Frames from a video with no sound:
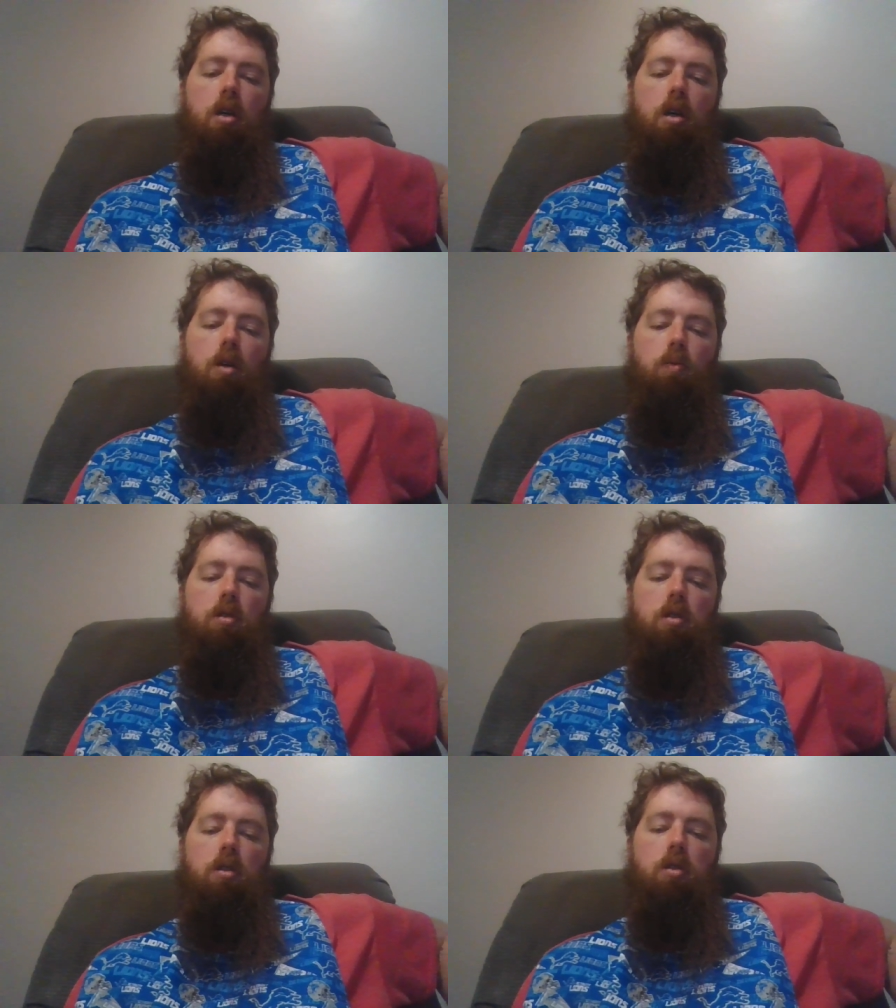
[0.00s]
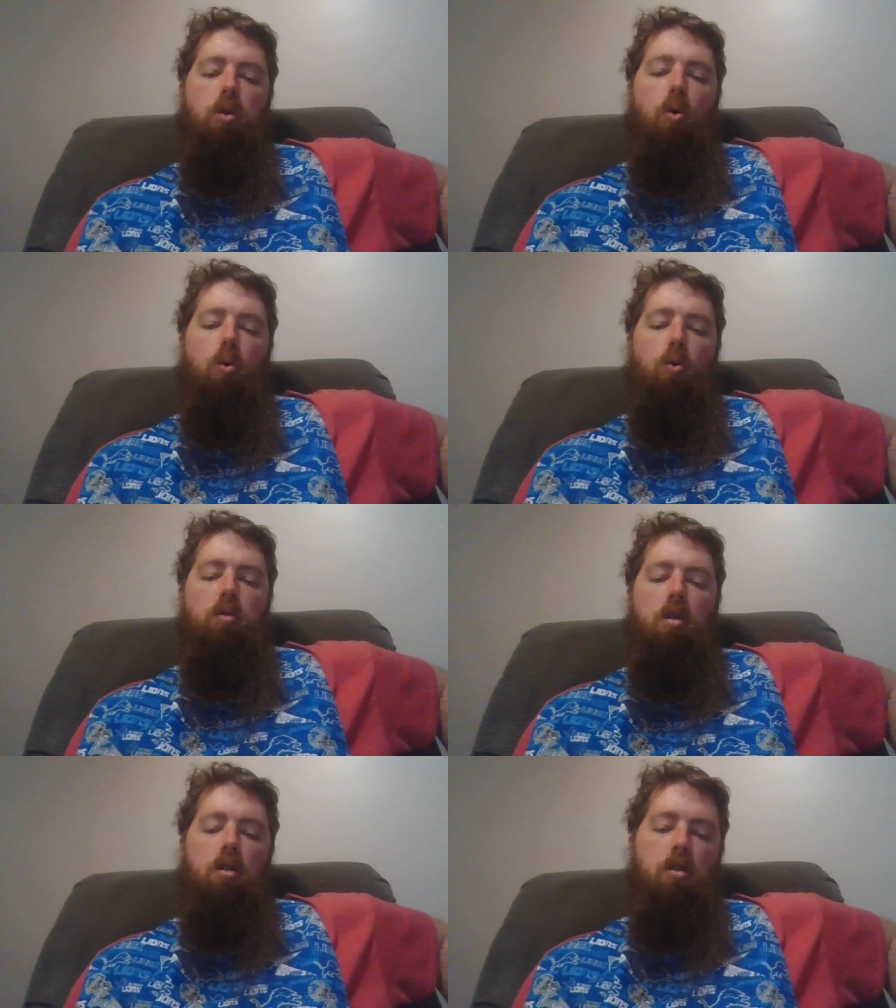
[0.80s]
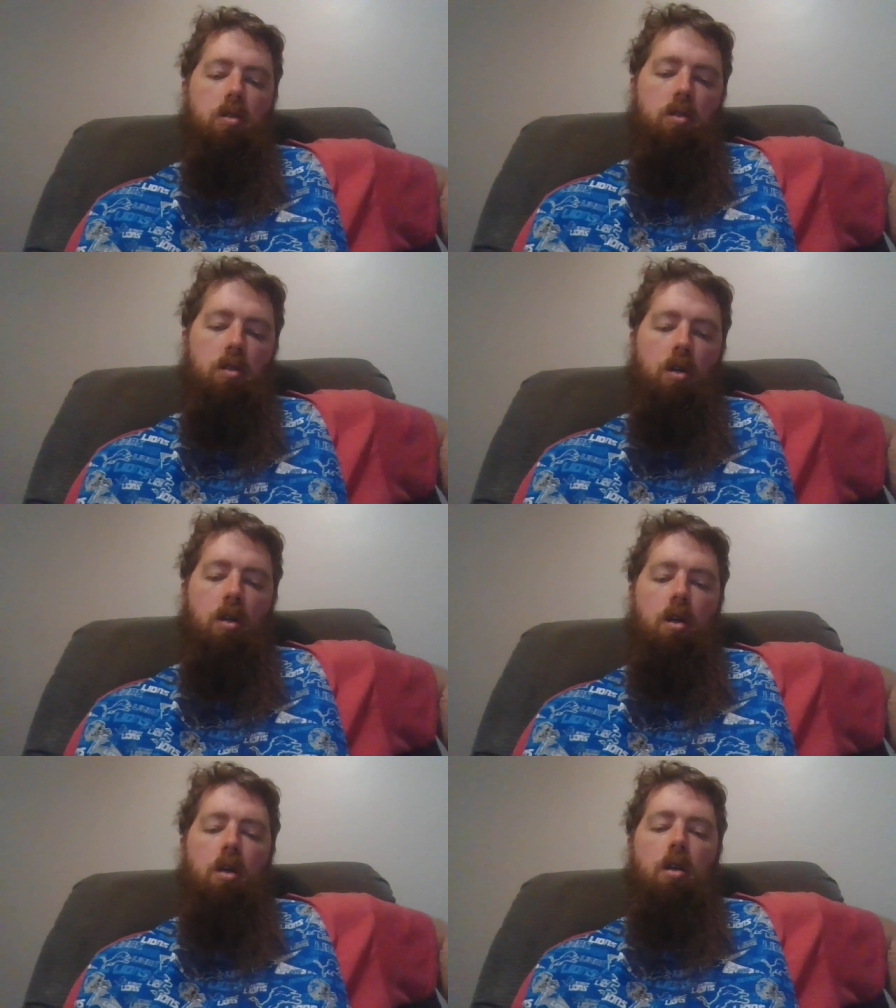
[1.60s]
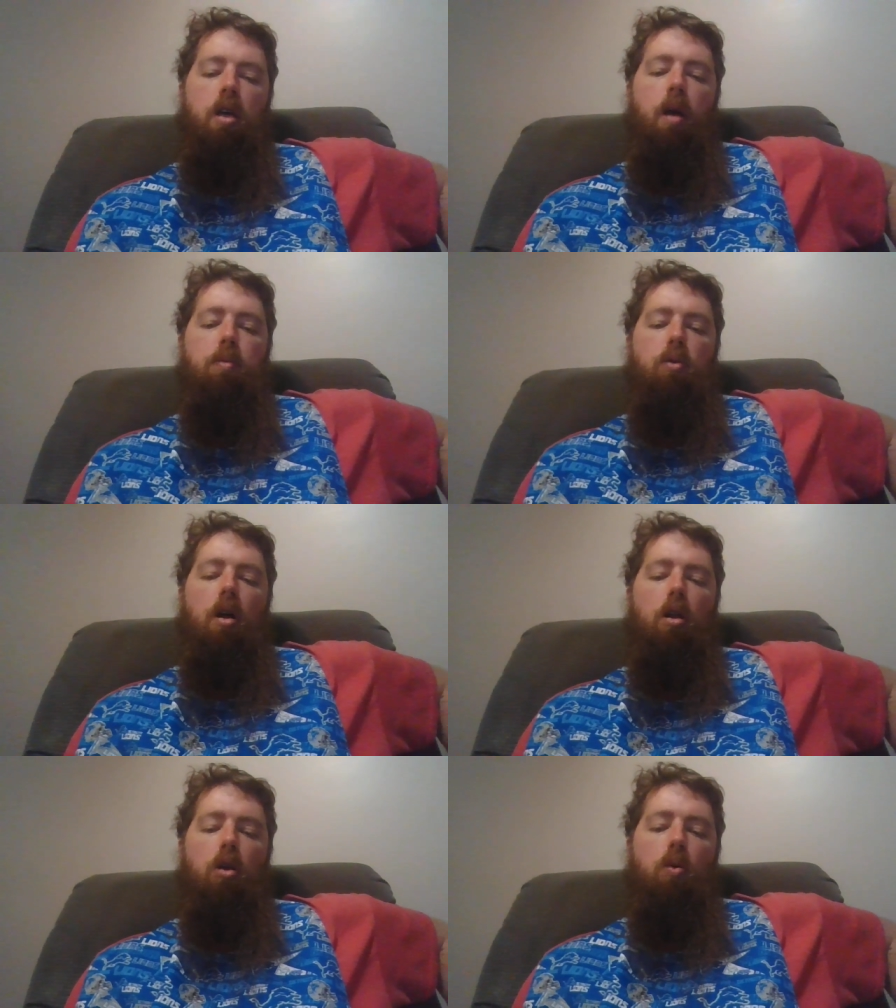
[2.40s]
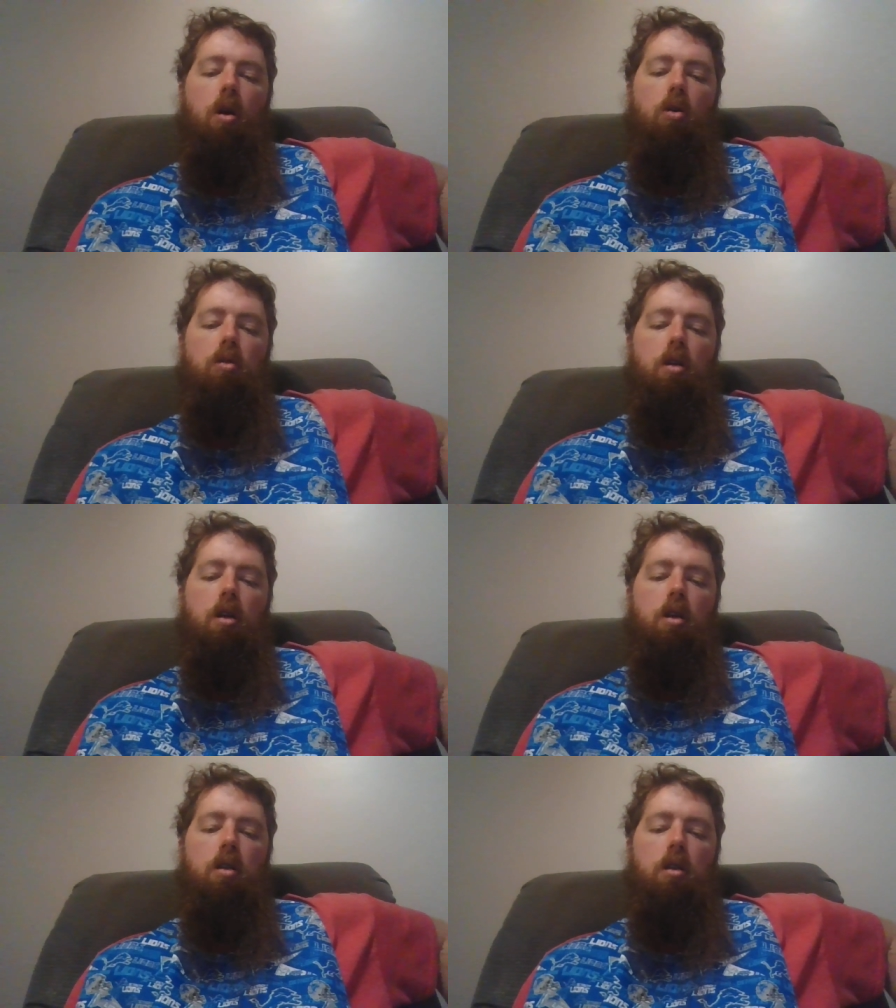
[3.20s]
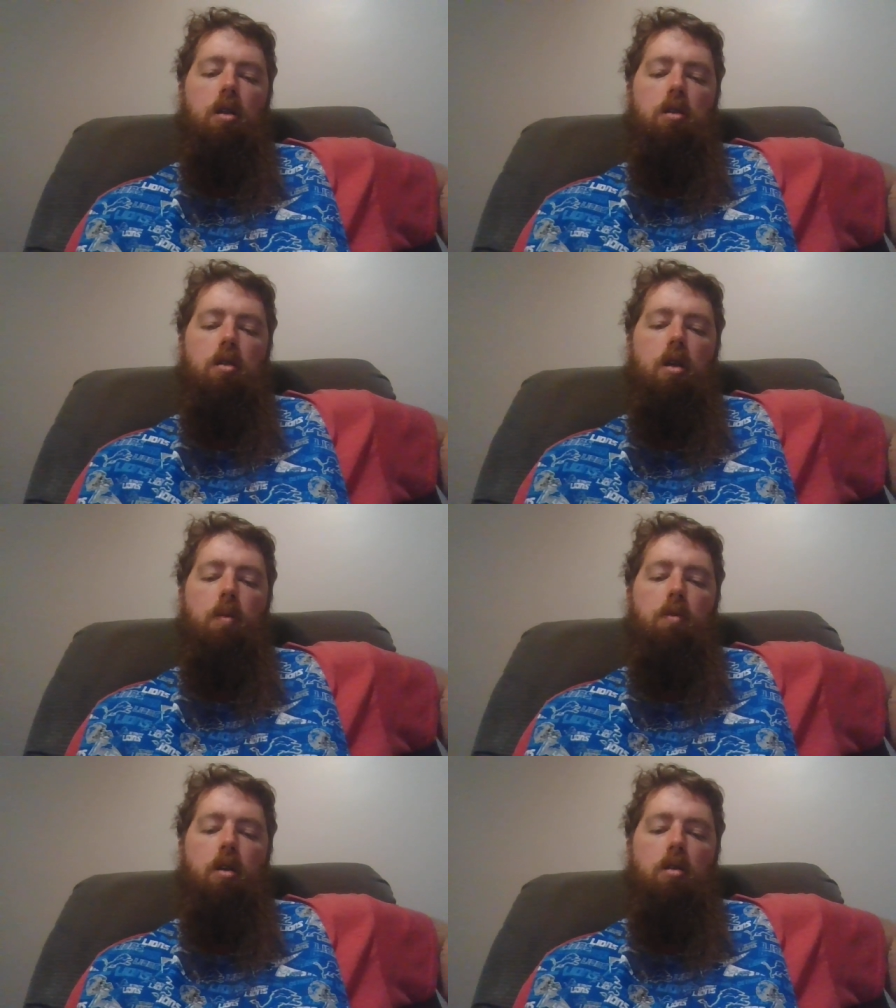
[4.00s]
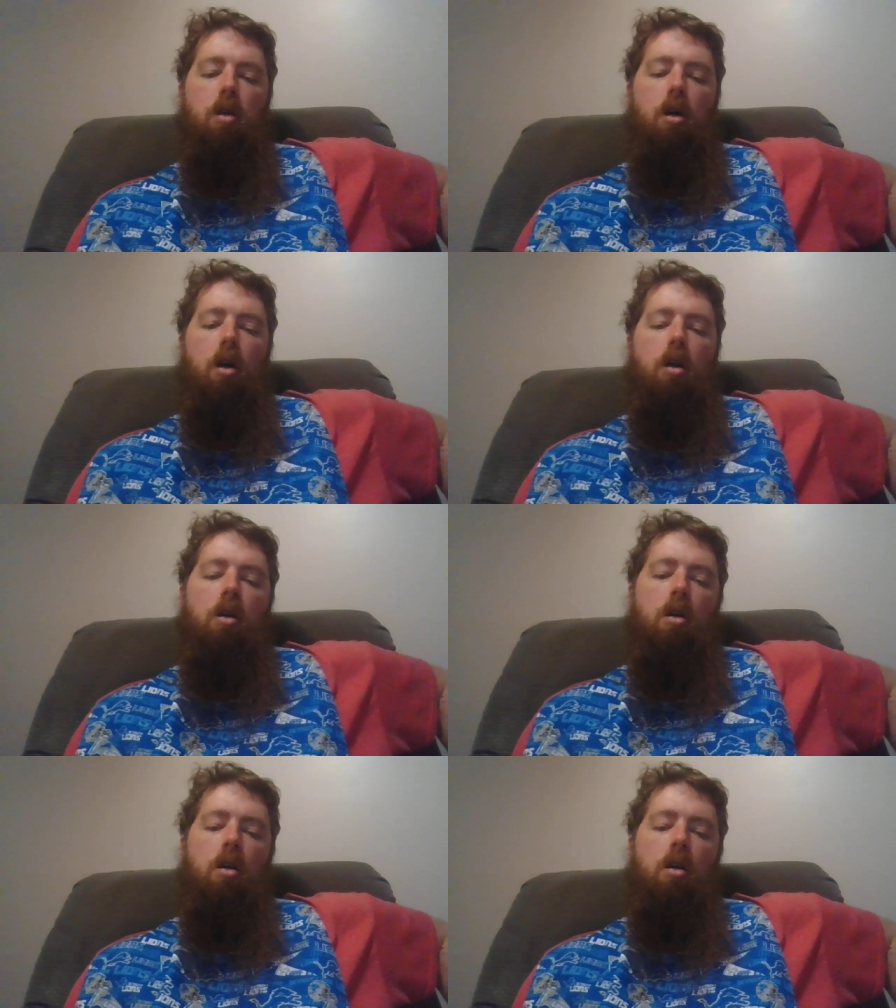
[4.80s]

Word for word: You know, when it says Lord, capital L O R D, that, that means uh,